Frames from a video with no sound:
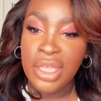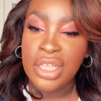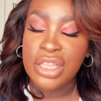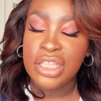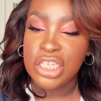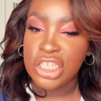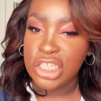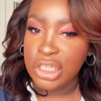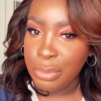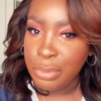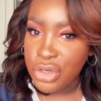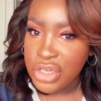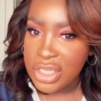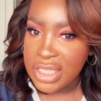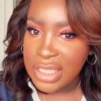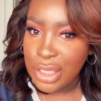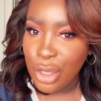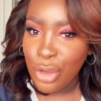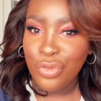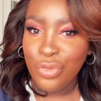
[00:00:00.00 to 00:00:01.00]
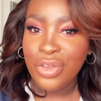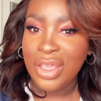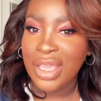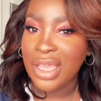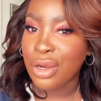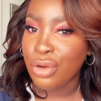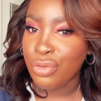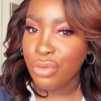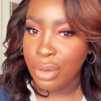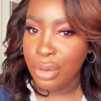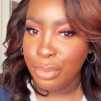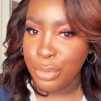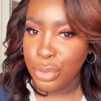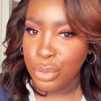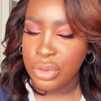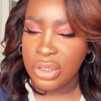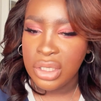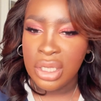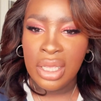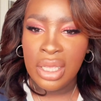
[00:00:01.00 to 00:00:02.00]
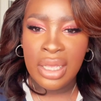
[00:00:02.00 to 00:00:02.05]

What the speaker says: The shimmer itself, it crumbled.